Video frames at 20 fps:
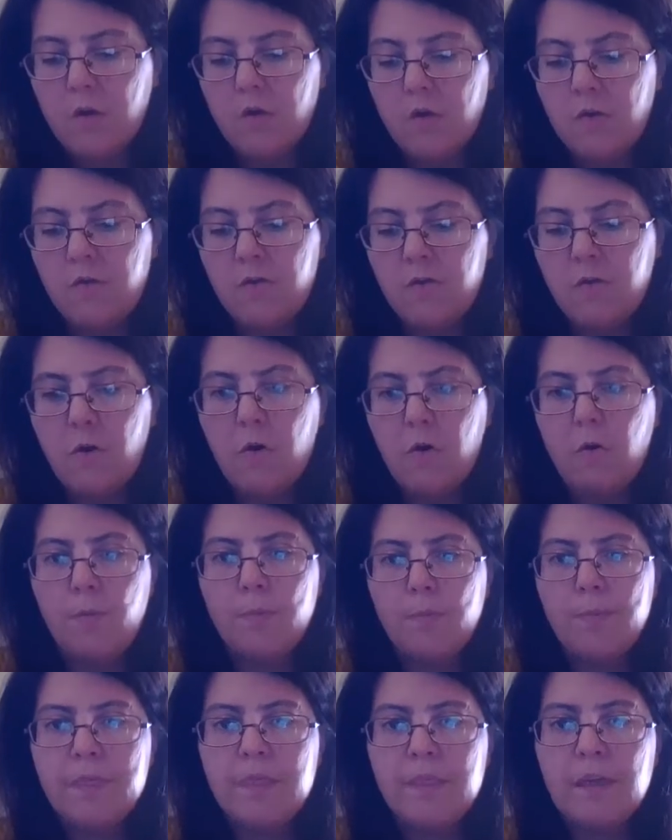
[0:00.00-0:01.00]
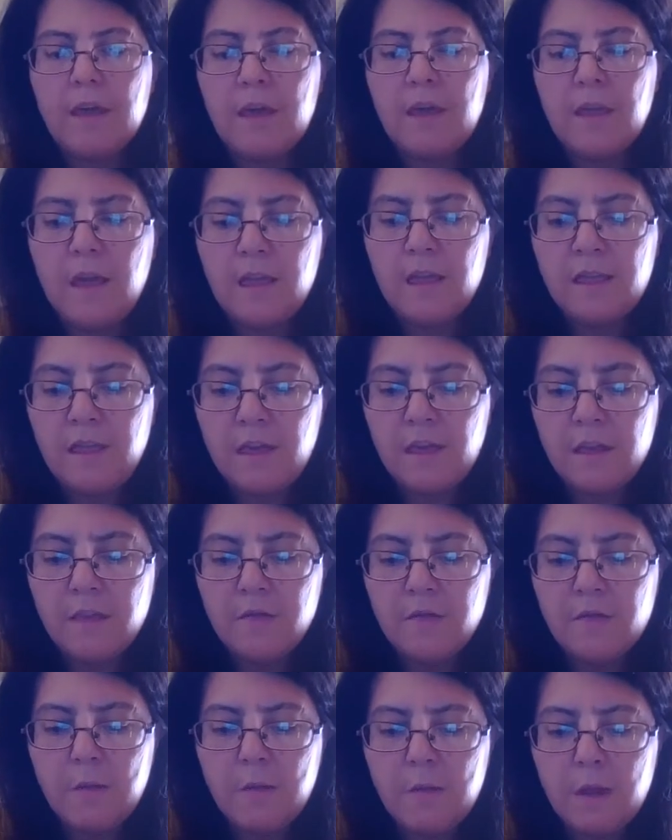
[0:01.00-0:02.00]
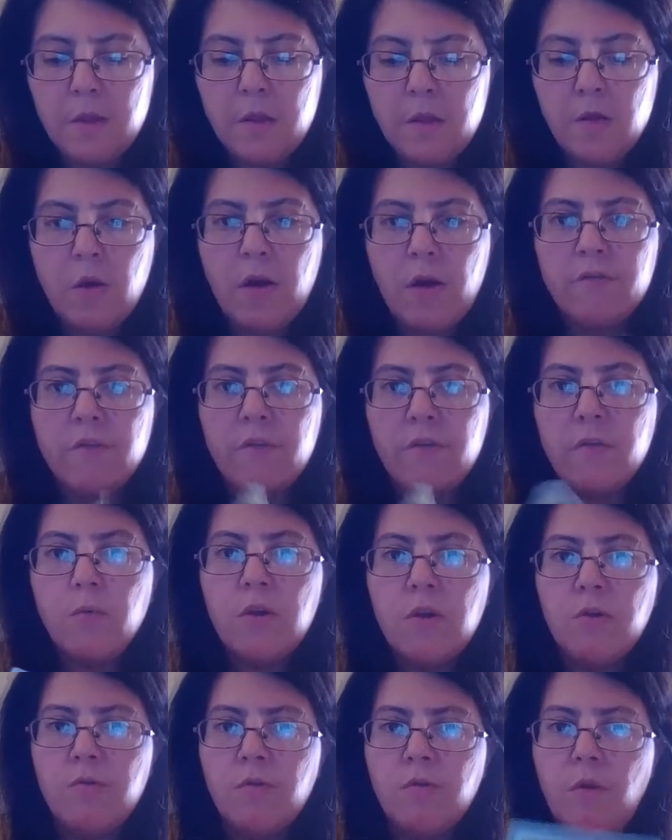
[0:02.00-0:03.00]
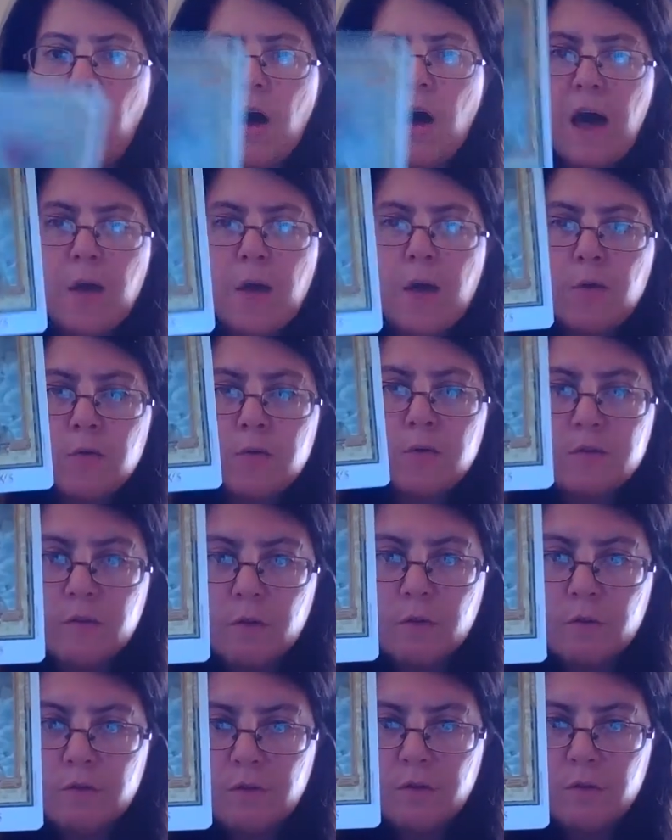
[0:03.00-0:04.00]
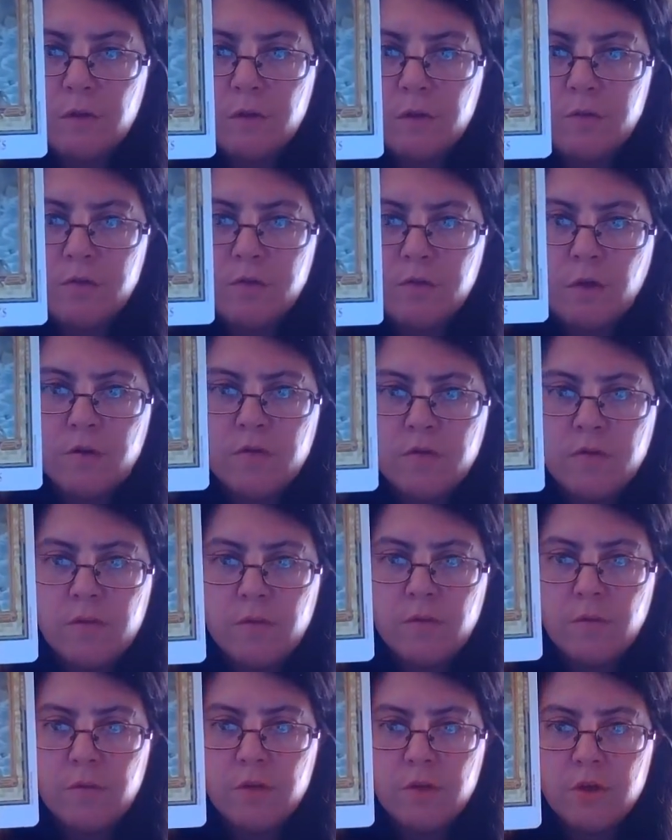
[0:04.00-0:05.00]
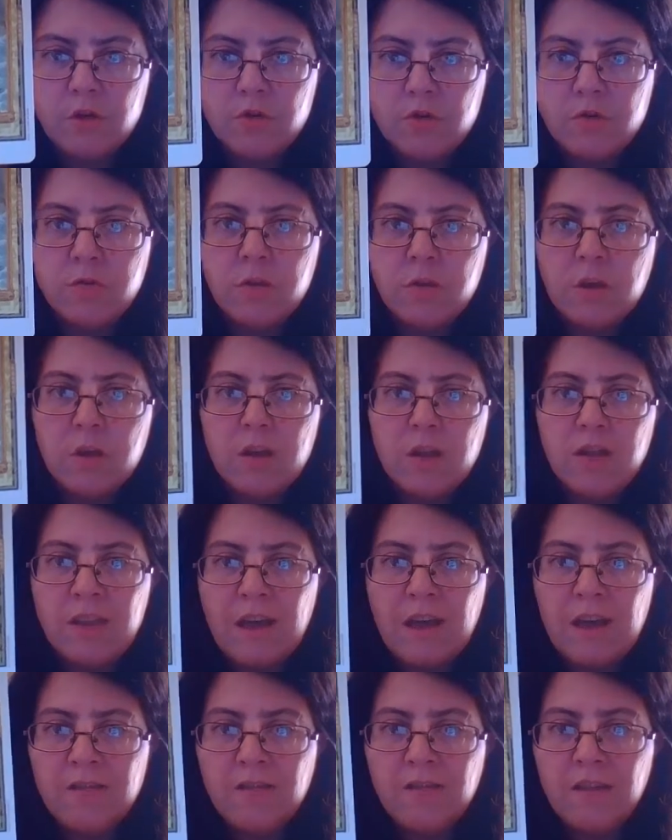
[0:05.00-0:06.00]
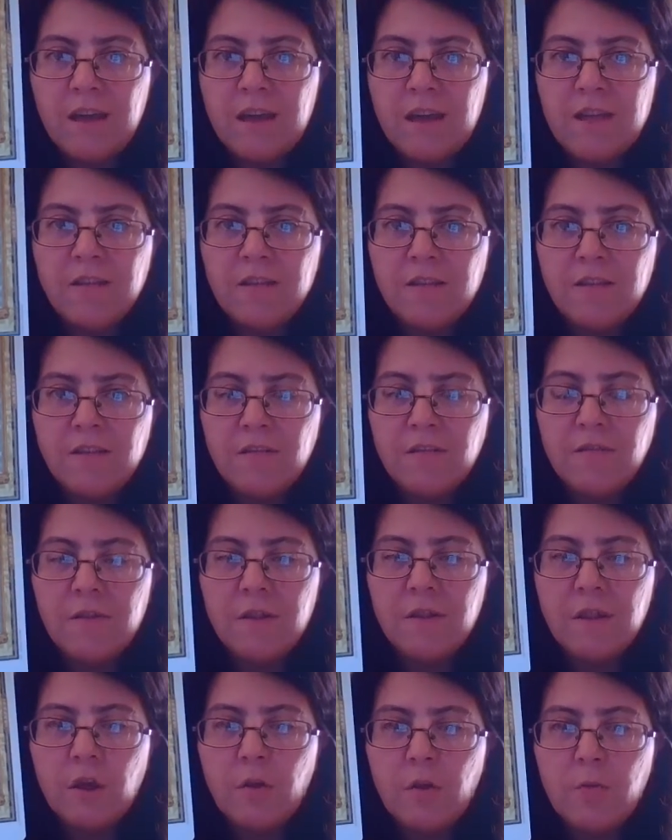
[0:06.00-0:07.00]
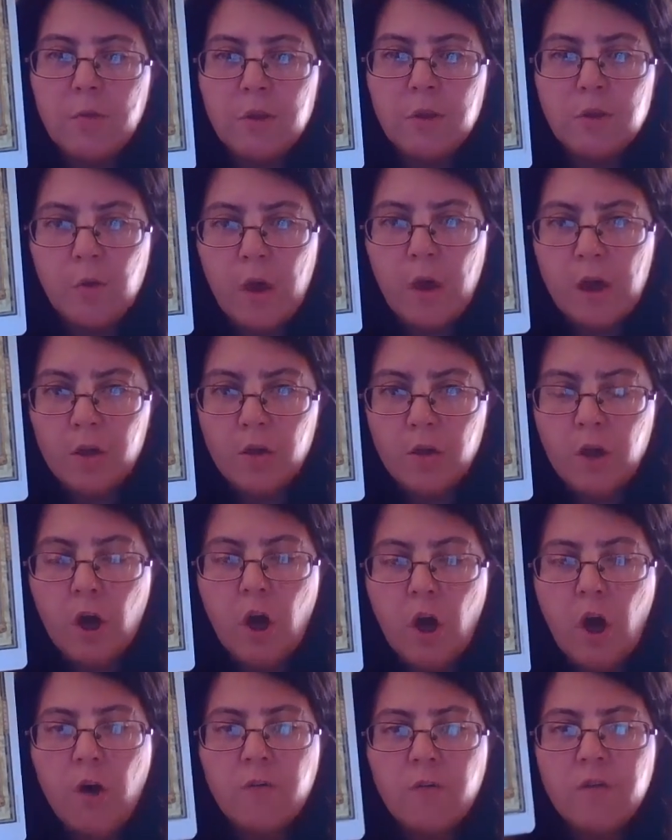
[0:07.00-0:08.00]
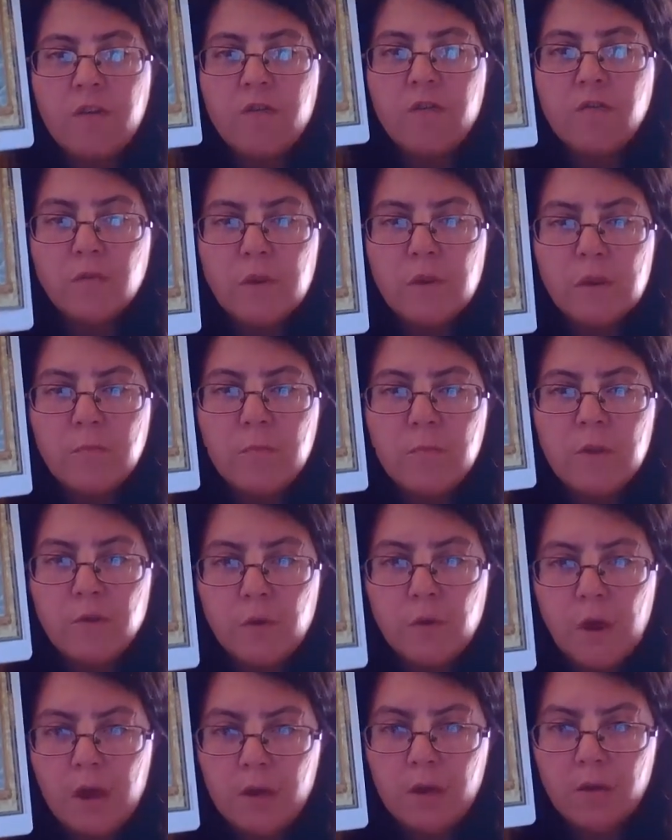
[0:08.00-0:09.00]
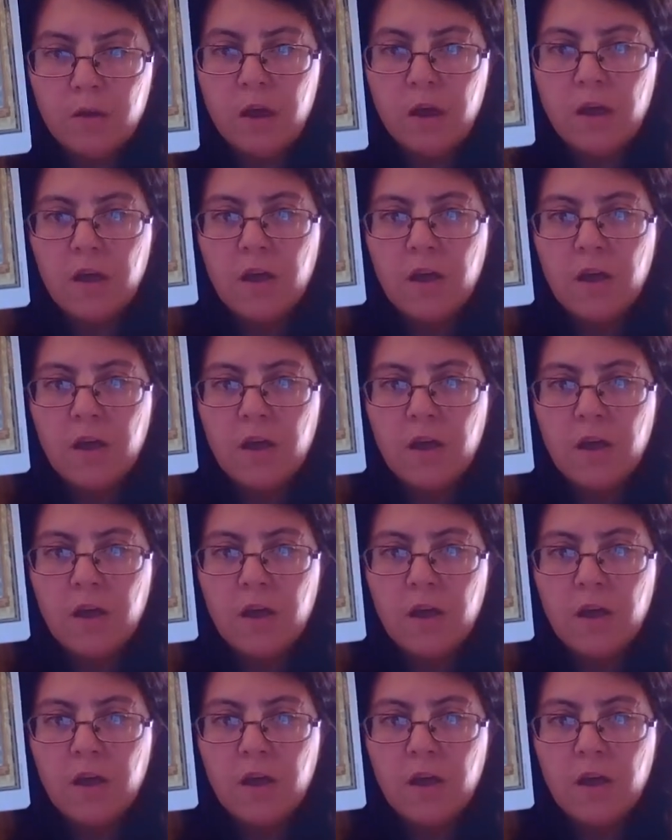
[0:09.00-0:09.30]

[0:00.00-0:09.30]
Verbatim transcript: So at the end of the month, you have the Three of Arrows or the Three of Swords in traditional decks. Again, this is a feeling of betrayal, of extreme betrayal.